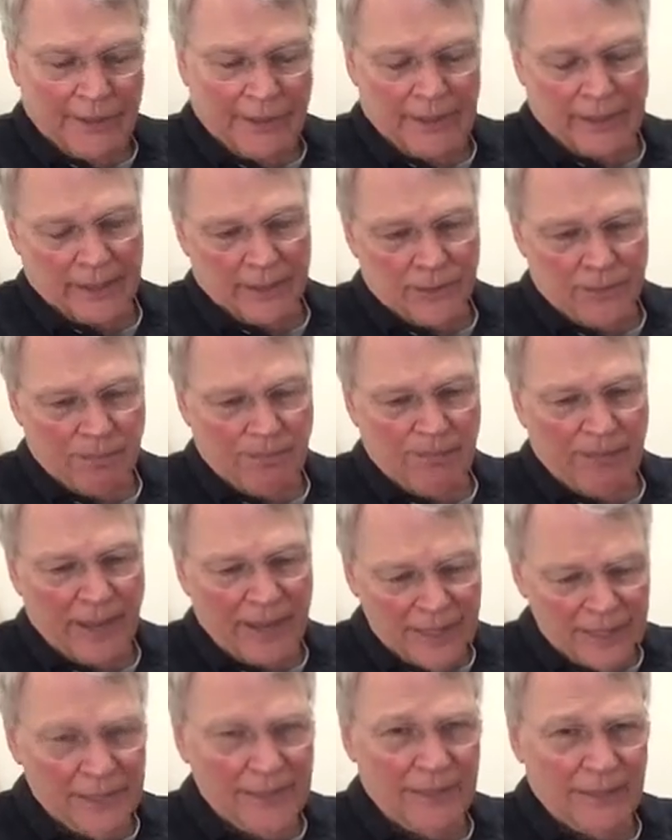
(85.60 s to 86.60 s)
it's
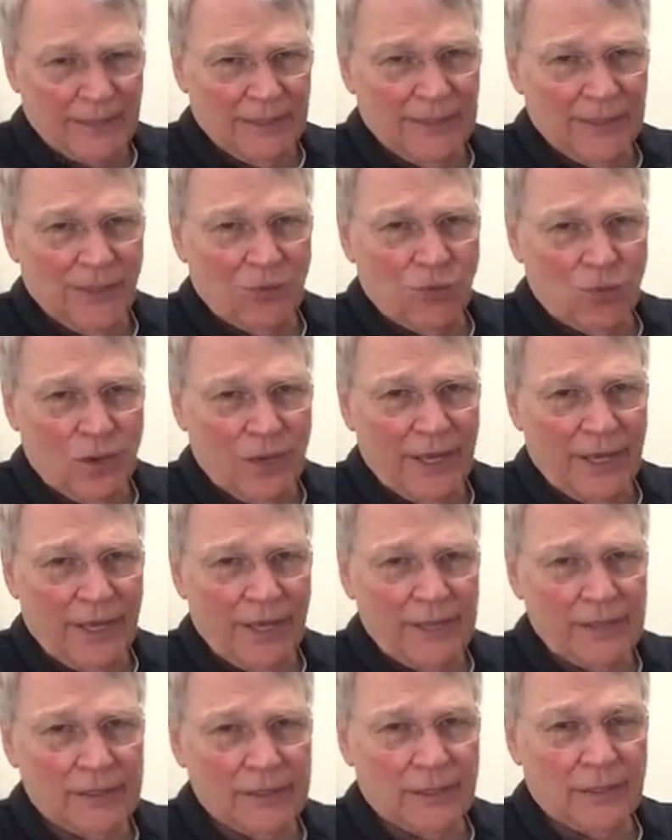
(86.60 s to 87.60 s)
basically a
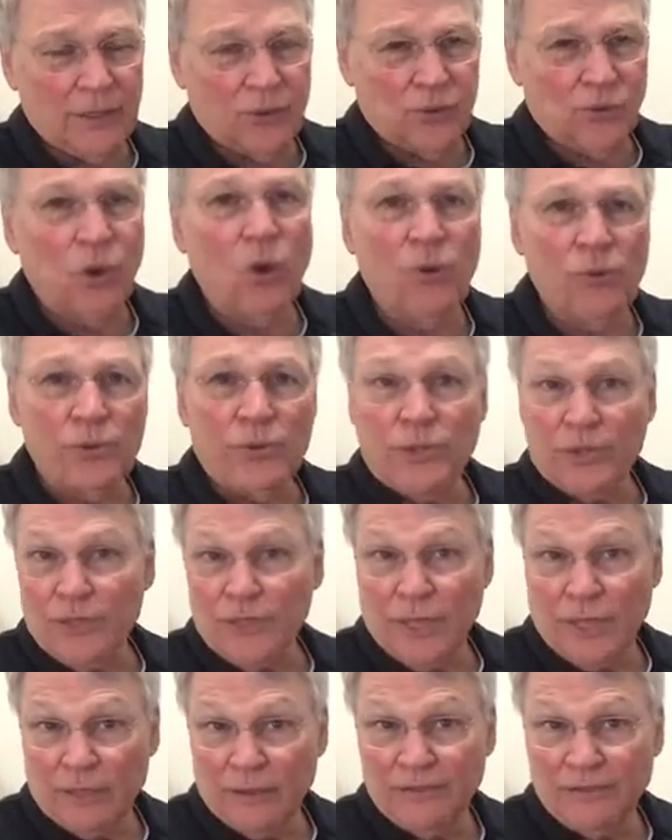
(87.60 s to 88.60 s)
way to control
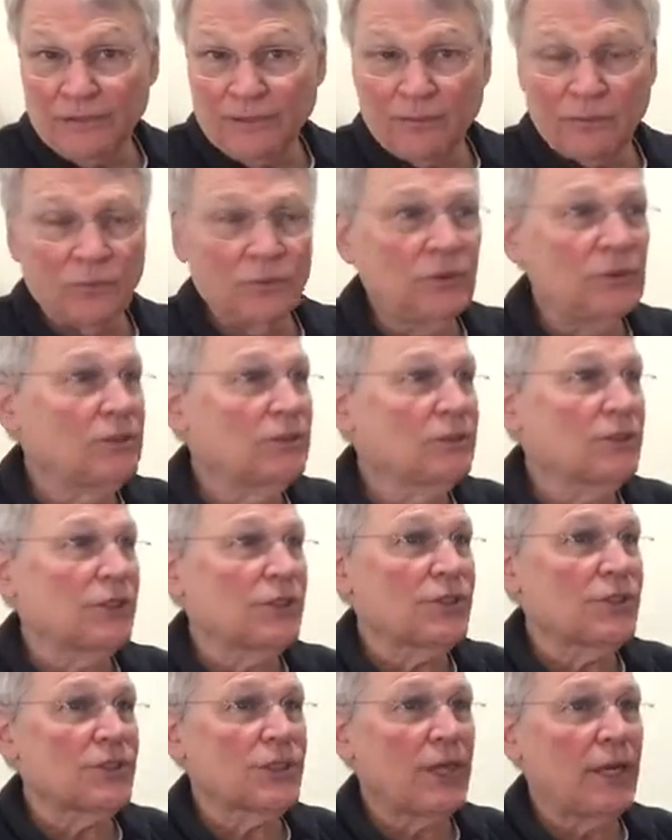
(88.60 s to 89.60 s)
yourself,
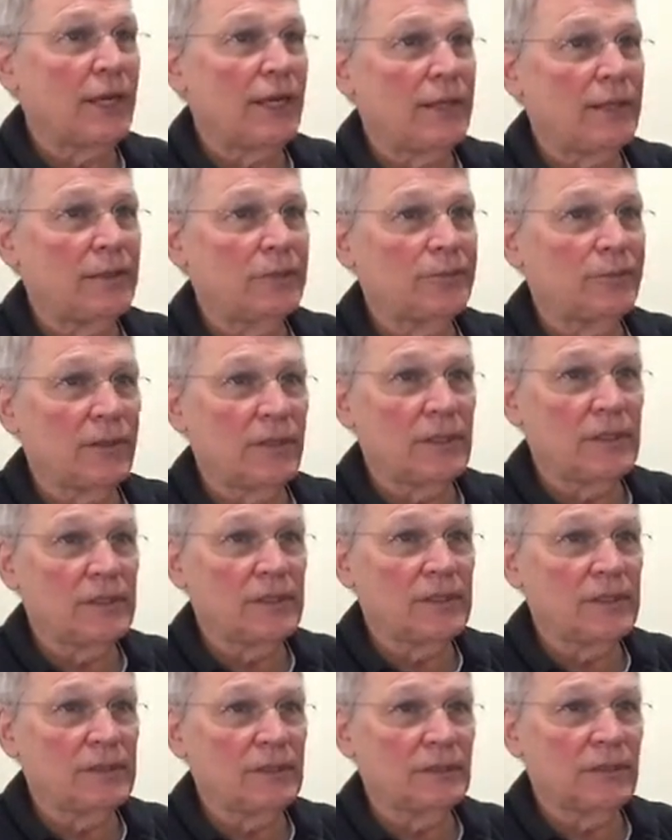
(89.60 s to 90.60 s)
because
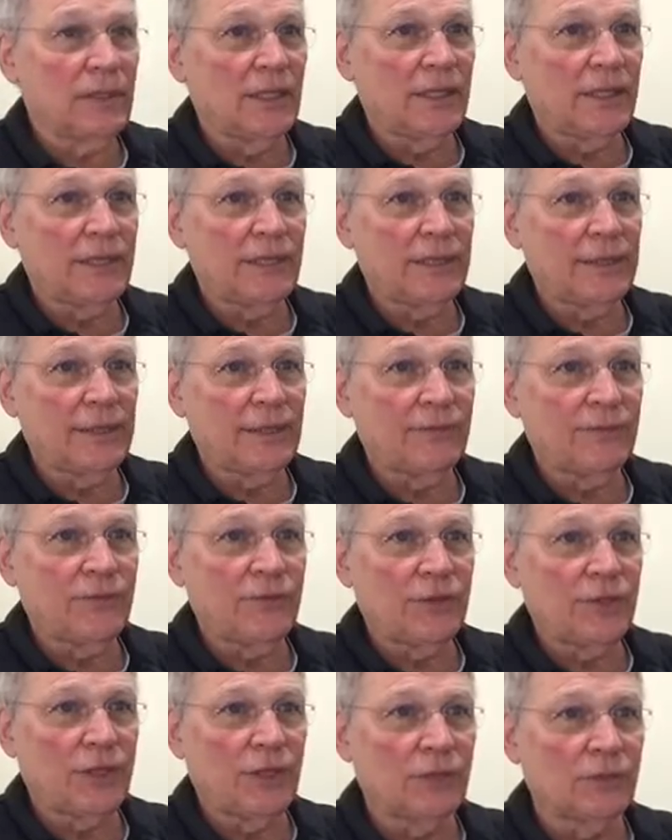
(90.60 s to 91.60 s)
if
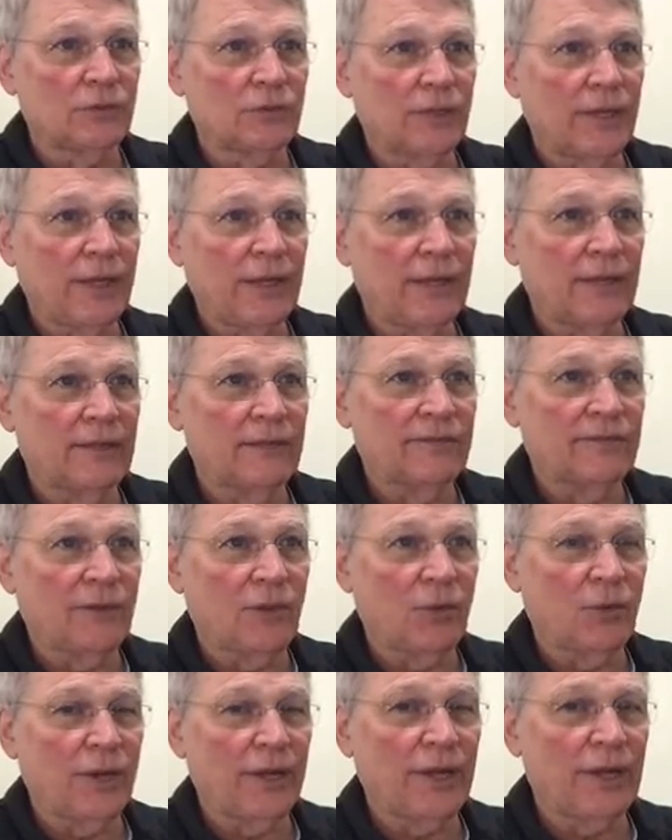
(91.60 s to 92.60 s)
you don't have
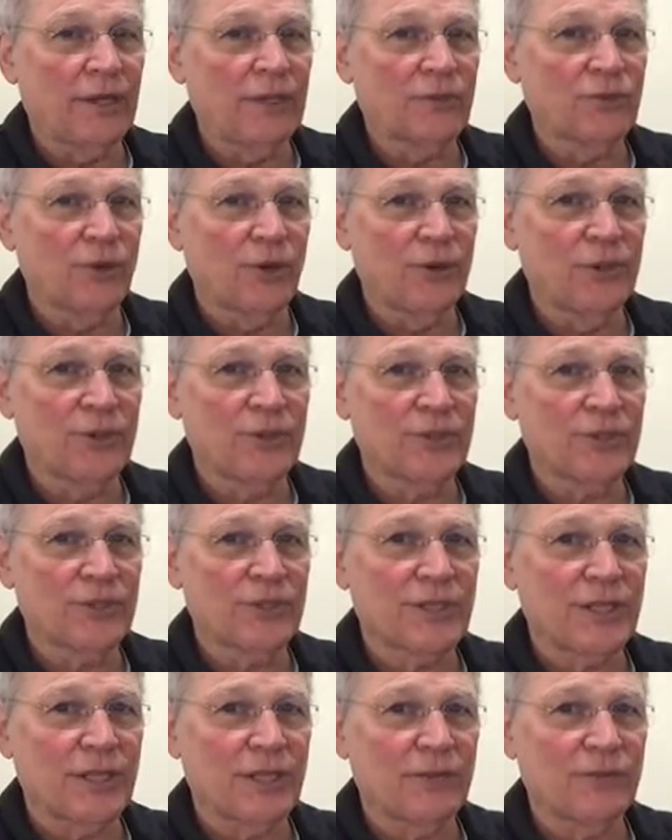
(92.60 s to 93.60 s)
a way to control
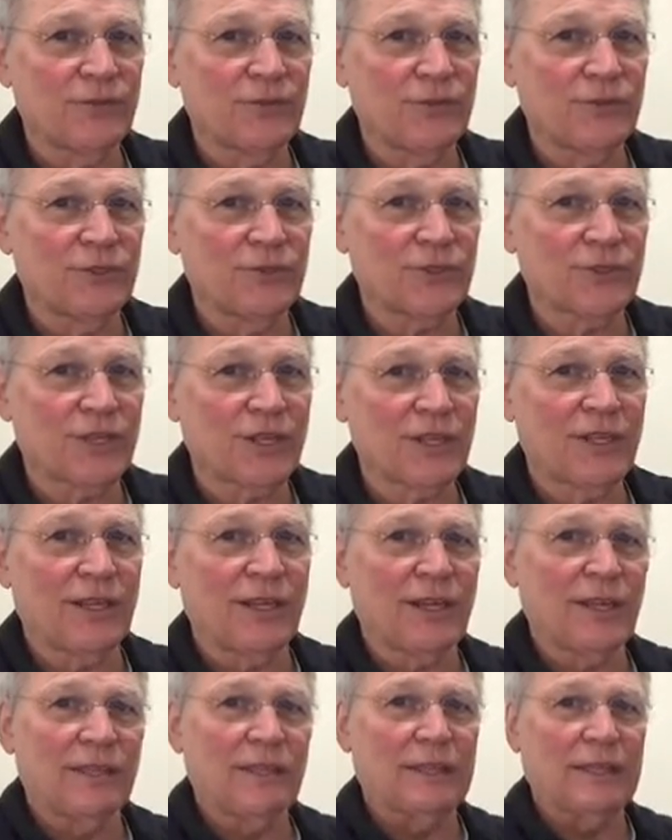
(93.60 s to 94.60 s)
yourself, you just
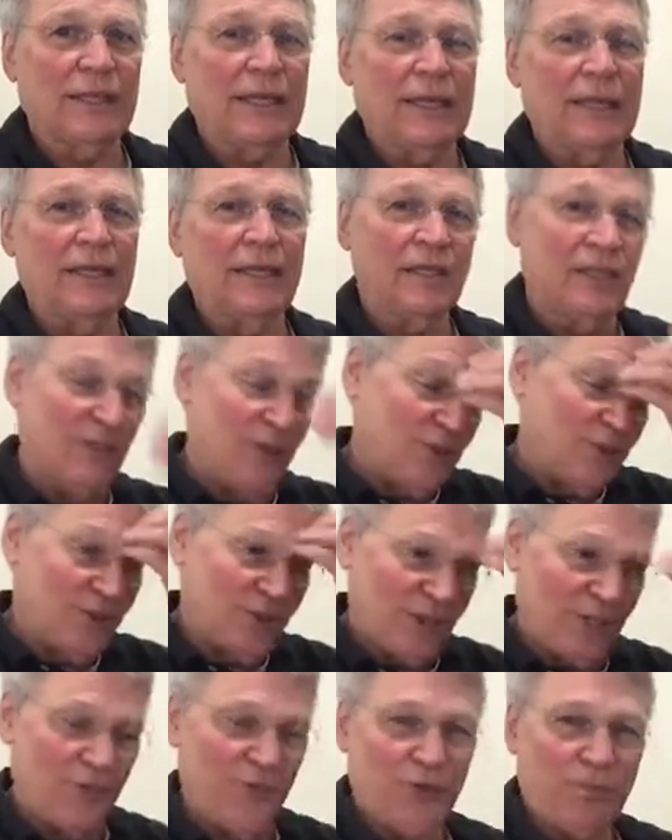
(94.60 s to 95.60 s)
kind of let
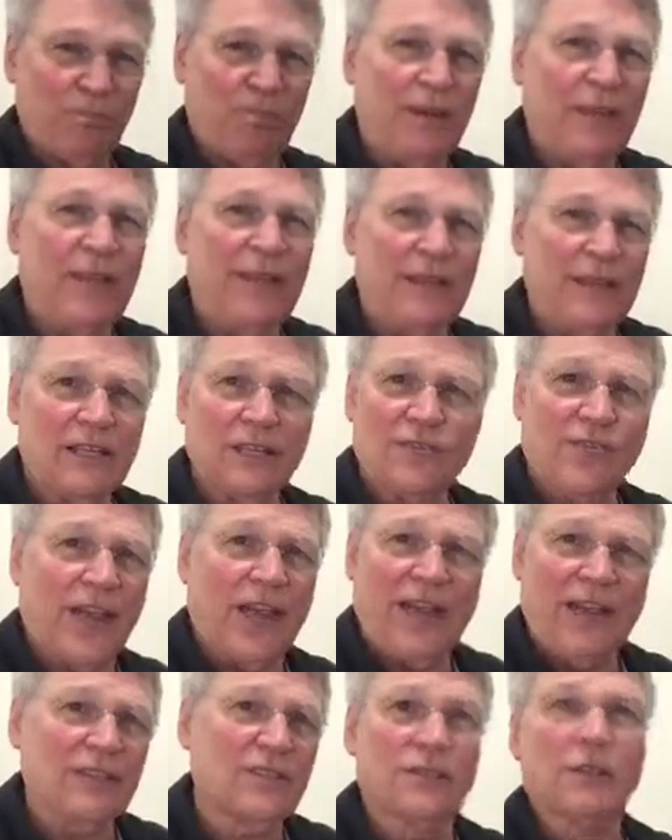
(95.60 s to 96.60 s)
loose and you're playing as
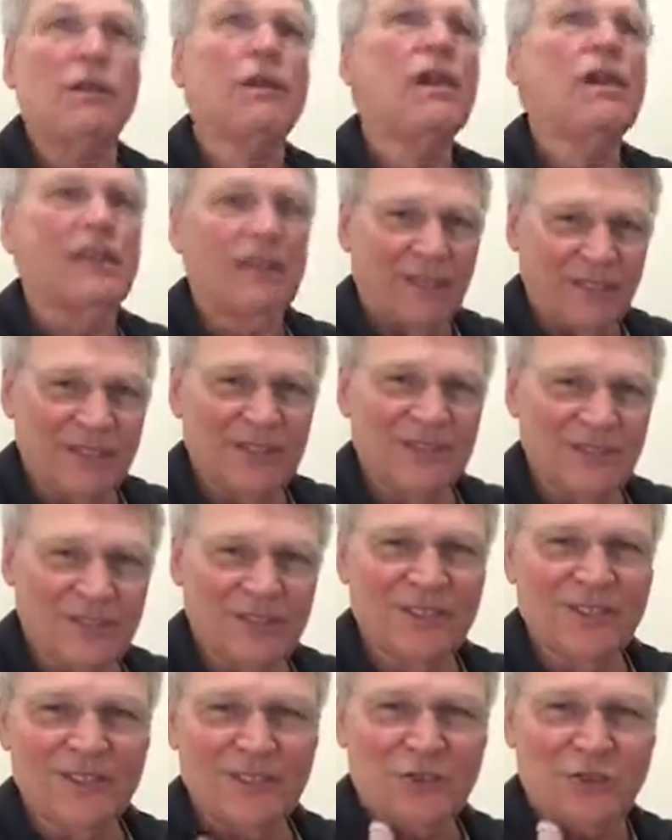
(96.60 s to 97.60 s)
fast
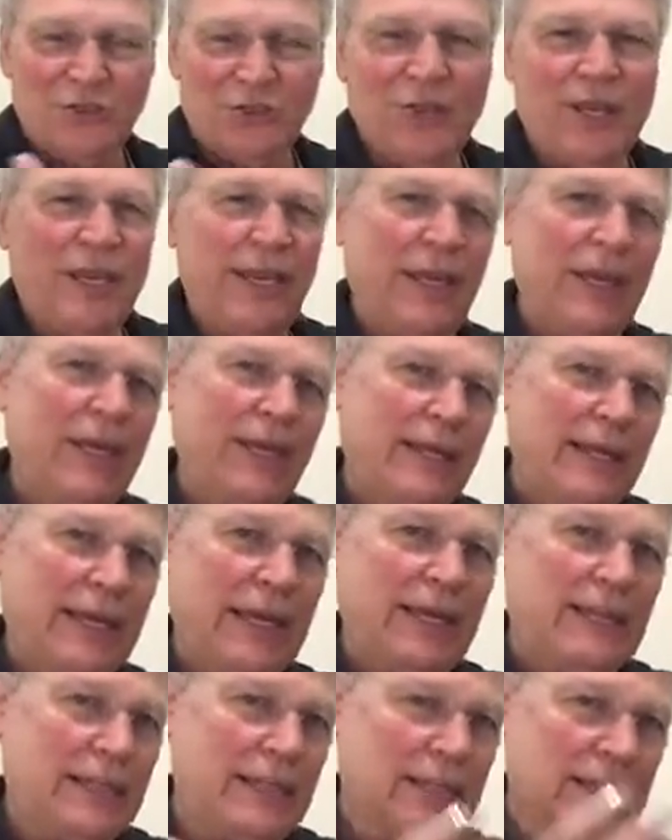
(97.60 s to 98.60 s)
as you can, and
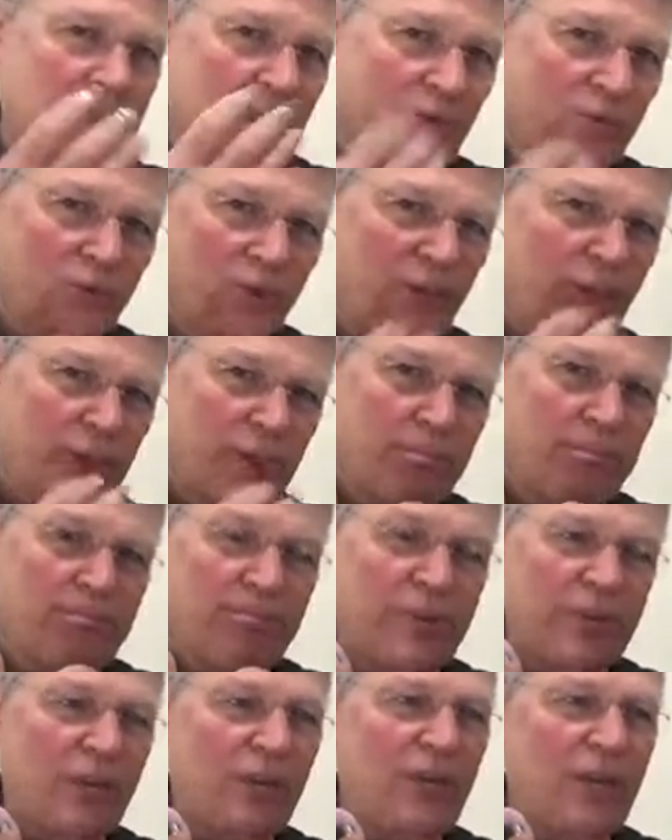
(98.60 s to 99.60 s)
that doesn't really
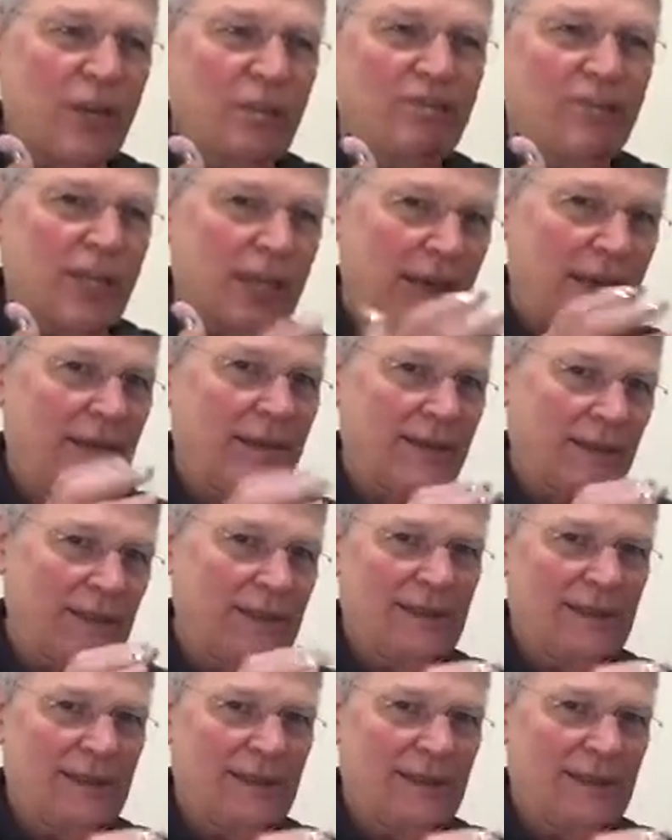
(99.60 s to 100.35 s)
build up that